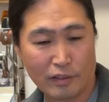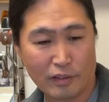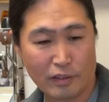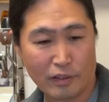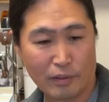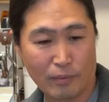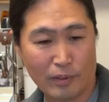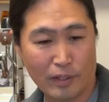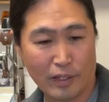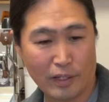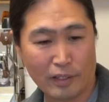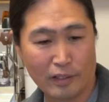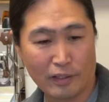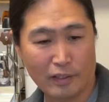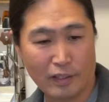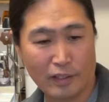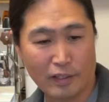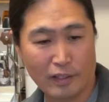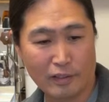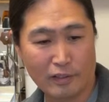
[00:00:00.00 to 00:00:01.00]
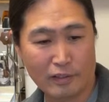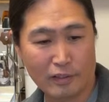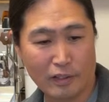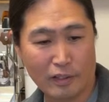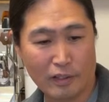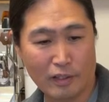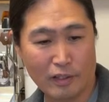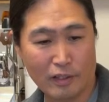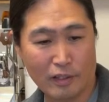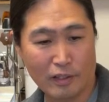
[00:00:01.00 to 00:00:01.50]
Okay, and then it's
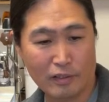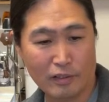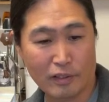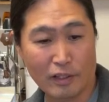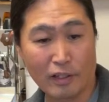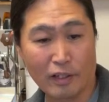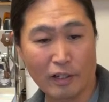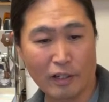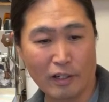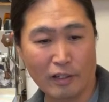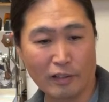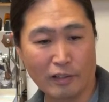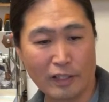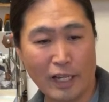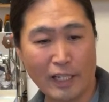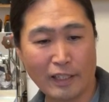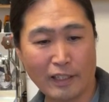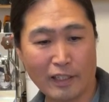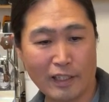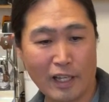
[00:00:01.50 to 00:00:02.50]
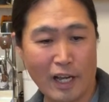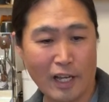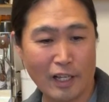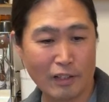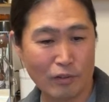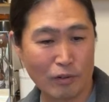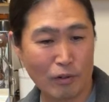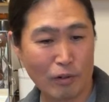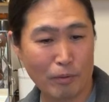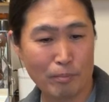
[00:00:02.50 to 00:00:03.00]
uh, say uh,
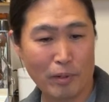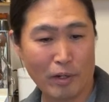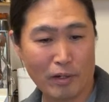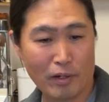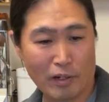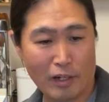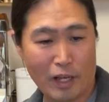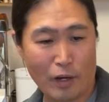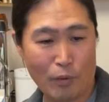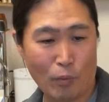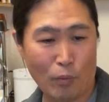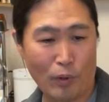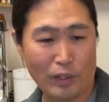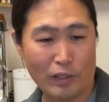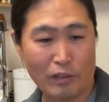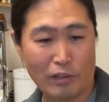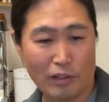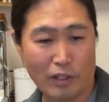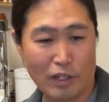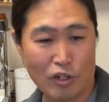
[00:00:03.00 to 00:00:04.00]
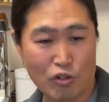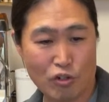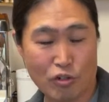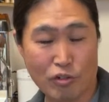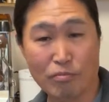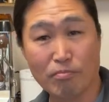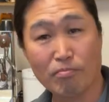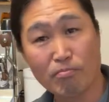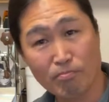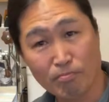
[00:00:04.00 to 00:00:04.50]
99 Europiccola with a niche.
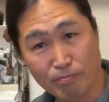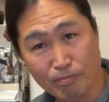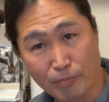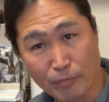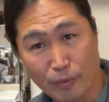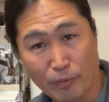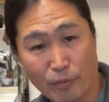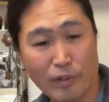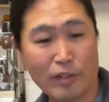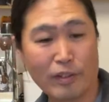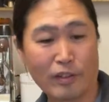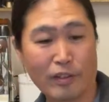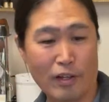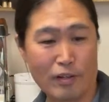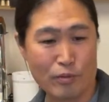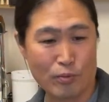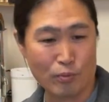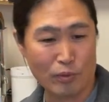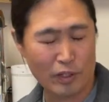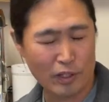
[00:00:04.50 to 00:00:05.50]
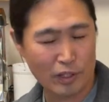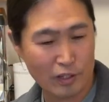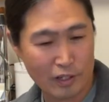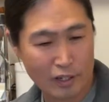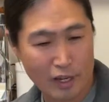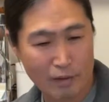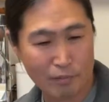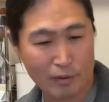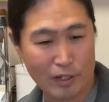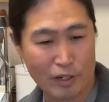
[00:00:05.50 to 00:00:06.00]
That's a really good
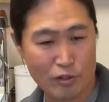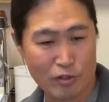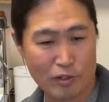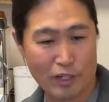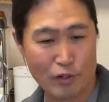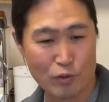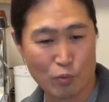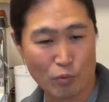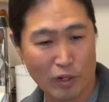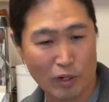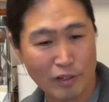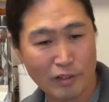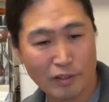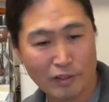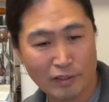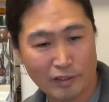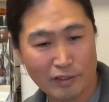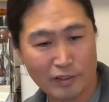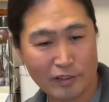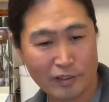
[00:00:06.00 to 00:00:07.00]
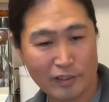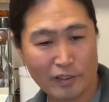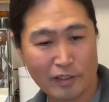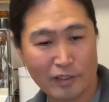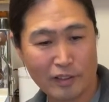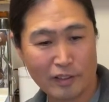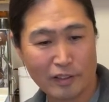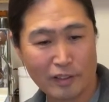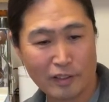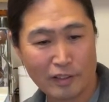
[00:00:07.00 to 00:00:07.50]
combination as well.
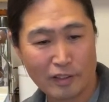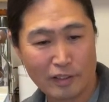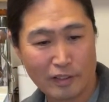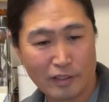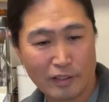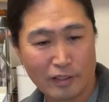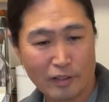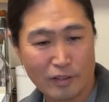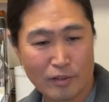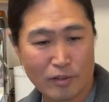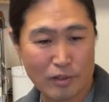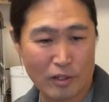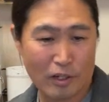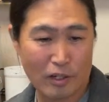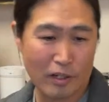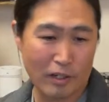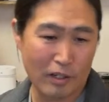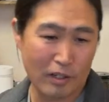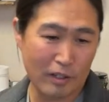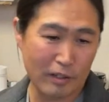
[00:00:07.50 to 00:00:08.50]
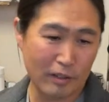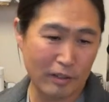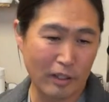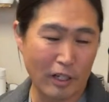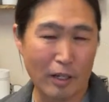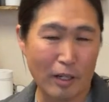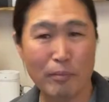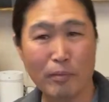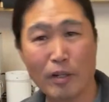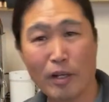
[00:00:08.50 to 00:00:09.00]
So
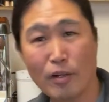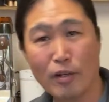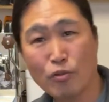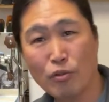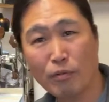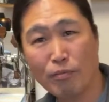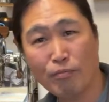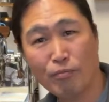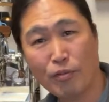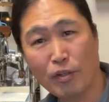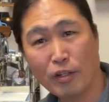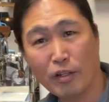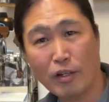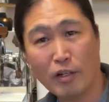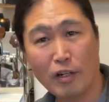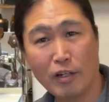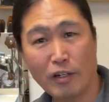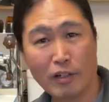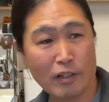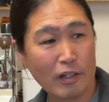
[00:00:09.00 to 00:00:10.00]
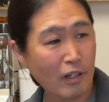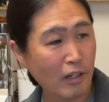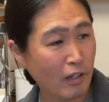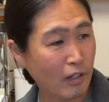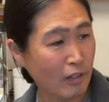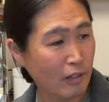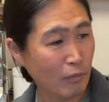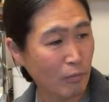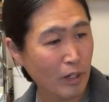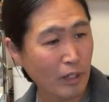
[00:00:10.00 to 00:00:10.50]
because you figure
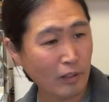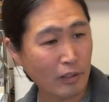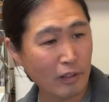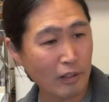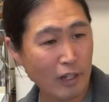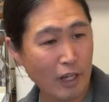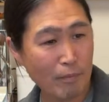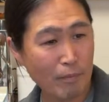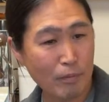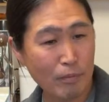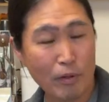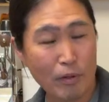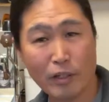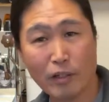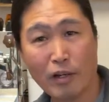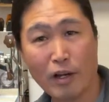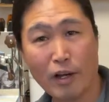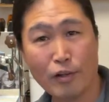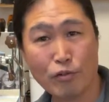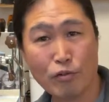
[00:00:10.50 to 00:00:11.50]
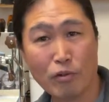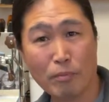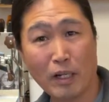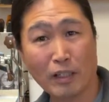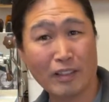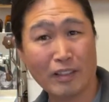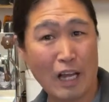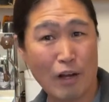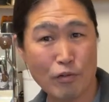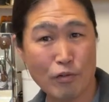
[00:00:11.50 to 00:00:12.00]
uh, what La Pavoni costs you about
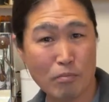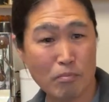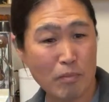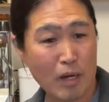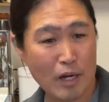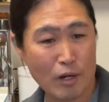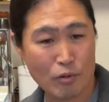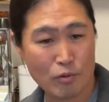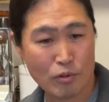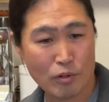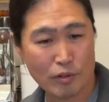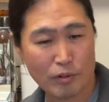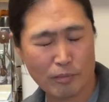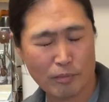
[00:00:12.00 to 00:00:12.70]
thousand bucks,